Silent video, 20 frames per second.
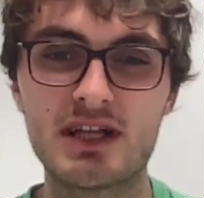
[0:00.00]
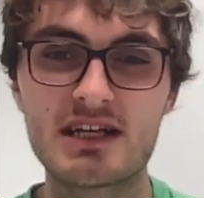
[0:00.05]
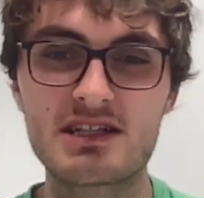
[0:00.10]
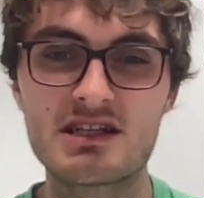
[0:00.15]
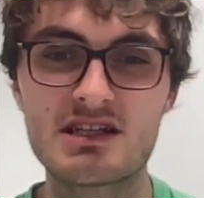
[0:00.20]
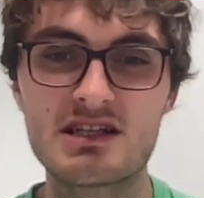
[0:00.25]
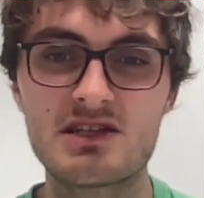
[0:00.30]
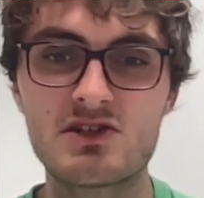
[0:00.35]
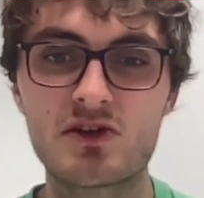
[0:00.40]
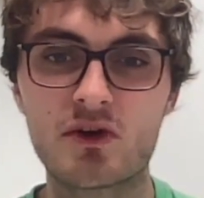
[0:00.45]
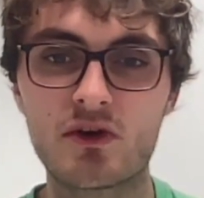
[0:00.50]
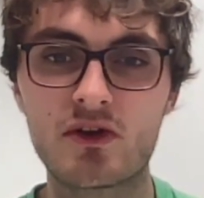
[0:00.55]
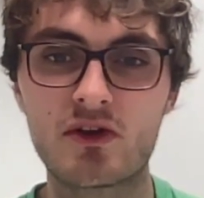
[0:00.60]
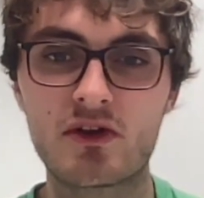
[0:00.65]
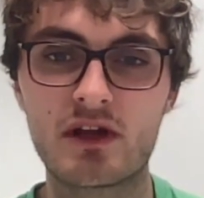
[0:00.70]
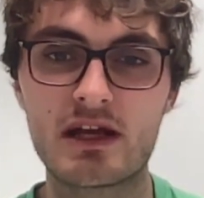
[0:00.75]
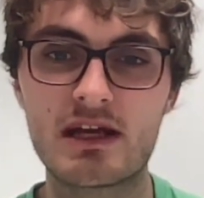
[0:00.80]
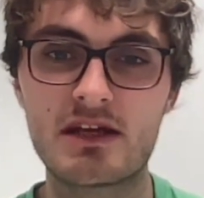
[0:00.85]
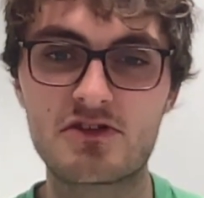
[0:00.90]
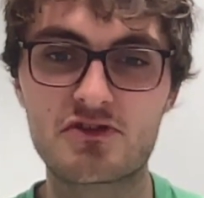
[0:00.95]
lessons
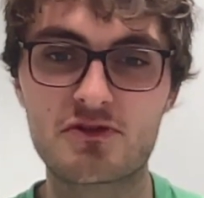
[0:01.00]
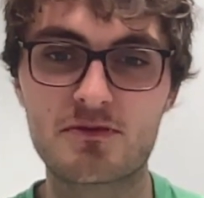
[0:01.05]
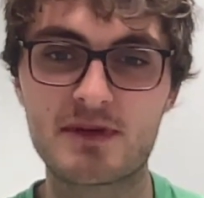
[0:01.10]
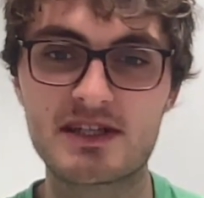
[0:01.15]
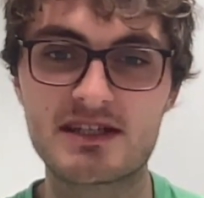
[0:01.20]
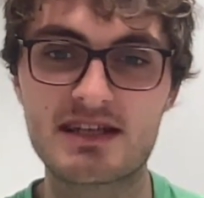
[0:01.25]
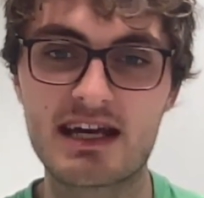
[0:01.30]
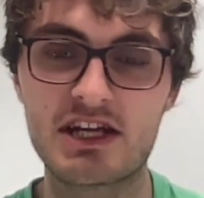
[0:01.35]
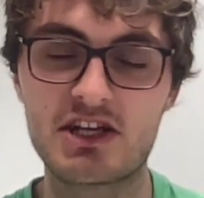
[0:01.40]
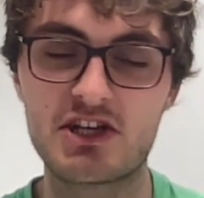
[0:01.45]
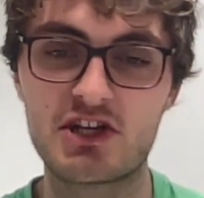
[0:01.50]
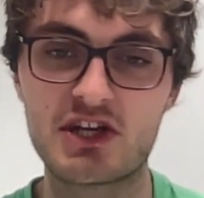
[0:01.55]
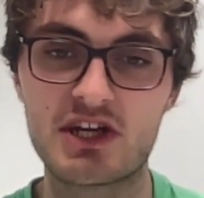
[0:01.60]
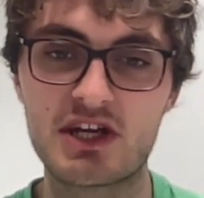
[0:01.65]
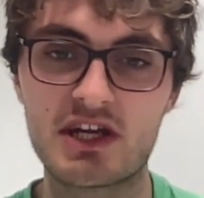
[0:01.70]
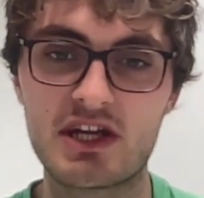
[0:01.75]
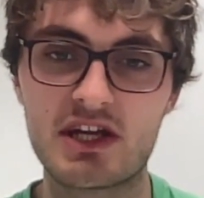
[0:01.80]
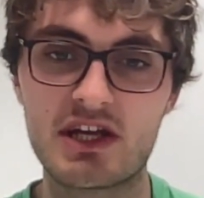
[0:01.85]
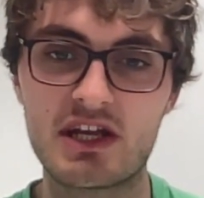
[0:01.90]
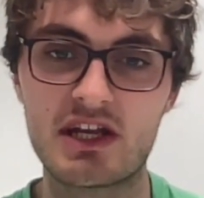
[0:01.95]
on
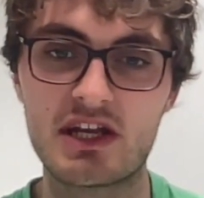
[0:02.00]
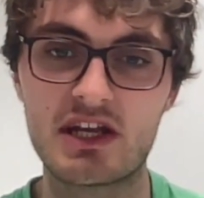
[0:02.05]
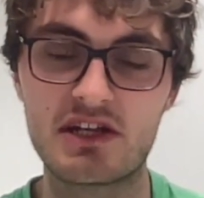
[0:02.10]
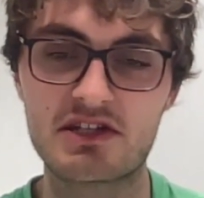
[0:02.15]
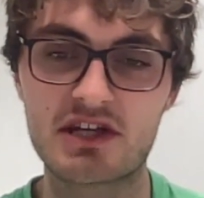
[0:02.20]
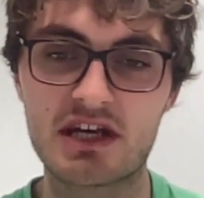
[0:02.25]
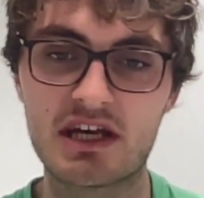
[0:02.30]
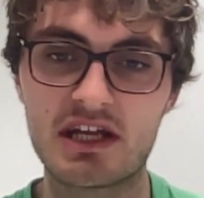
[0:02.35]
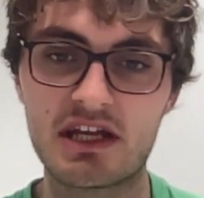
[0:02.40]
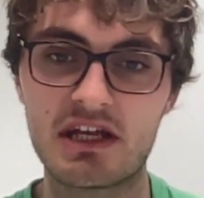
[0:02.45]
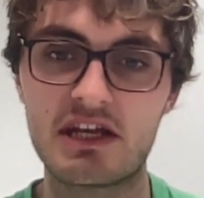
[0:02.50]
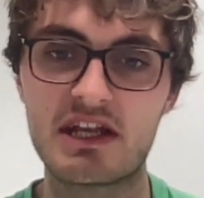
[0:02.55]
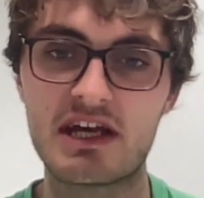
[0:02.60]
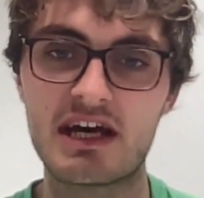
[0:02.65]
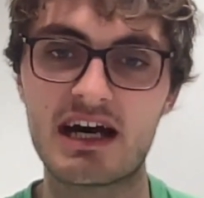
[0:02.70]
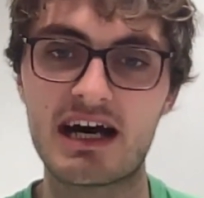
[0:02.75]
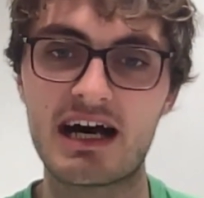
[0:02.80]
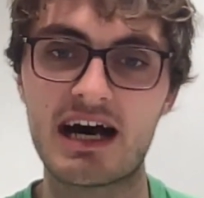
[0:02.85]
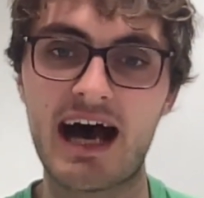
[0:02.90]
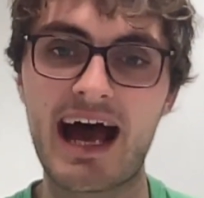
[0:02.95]
instrumentation and
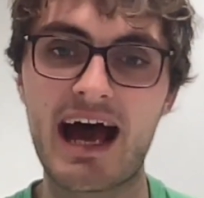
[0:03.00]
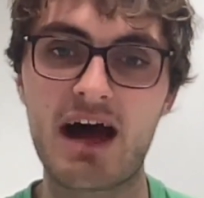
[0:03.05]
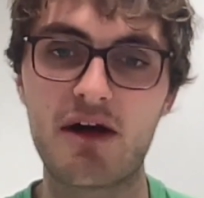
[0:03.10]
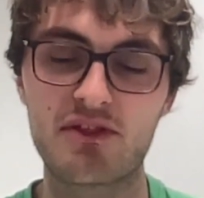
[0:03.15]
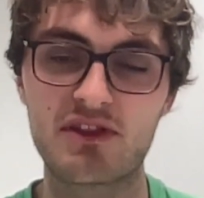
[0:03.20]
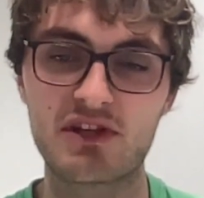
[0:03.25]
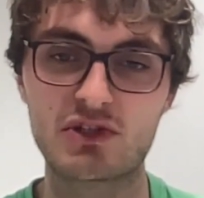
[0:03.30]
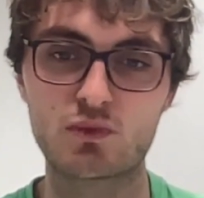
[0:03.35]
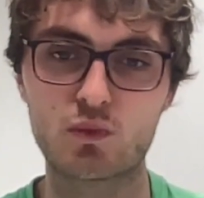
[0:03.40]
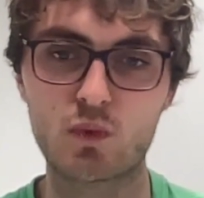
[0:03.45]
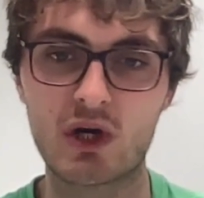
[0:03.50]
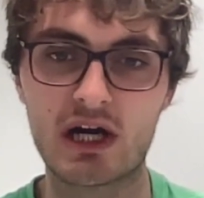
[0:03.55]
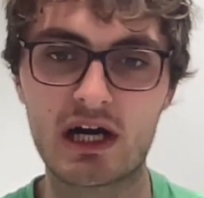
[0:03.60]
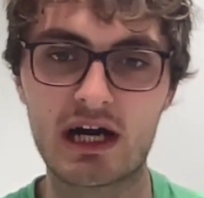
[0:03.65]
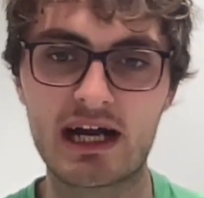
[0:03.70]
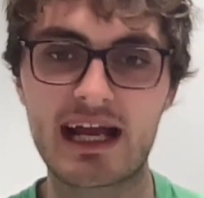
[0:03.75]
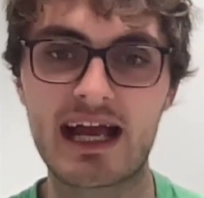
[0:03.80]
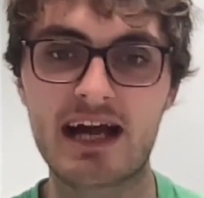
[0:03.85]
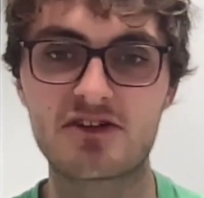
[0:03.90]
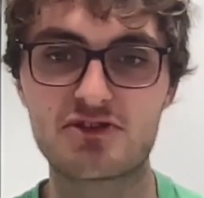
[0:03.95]
how things
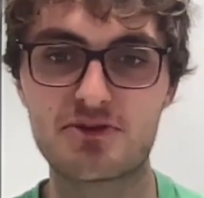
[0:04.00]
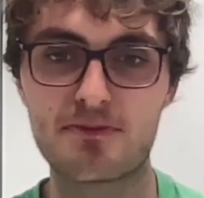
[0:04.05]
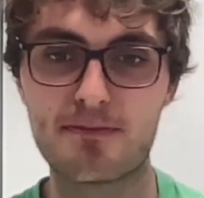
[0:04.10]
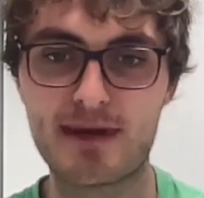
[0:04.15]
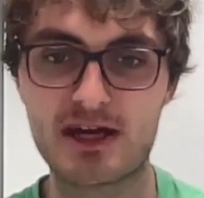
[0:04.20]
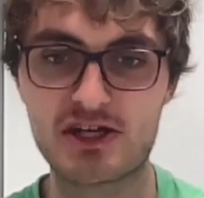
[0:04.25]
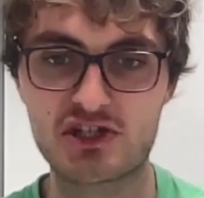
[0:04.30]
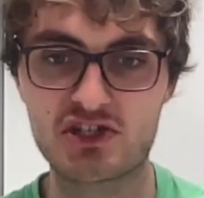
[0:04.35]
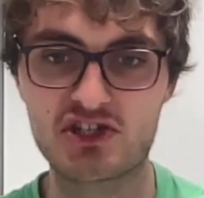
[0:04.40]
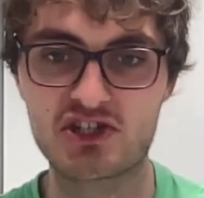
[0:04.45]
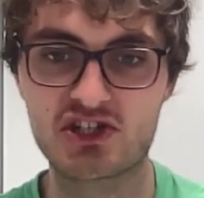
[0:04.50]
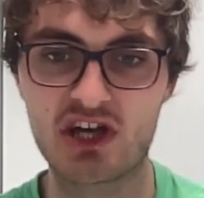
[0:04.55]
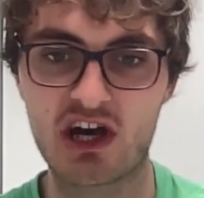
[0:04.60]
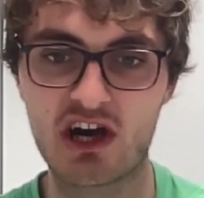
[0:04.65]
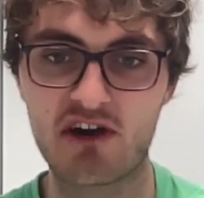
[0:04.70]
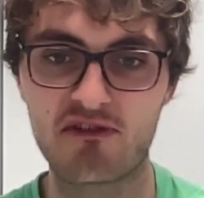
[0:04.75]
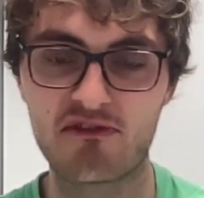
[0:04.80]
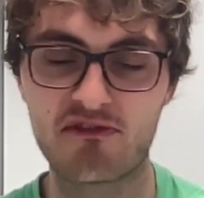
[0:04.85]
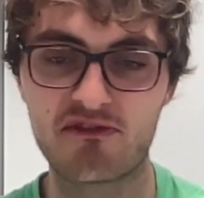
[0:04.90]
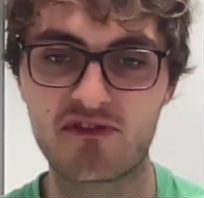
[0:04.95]
work, how to measure
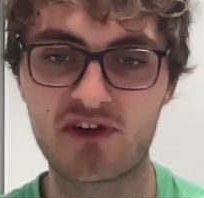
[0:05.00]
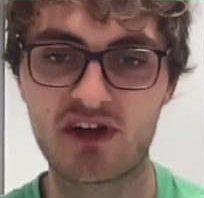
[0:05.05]
stuff,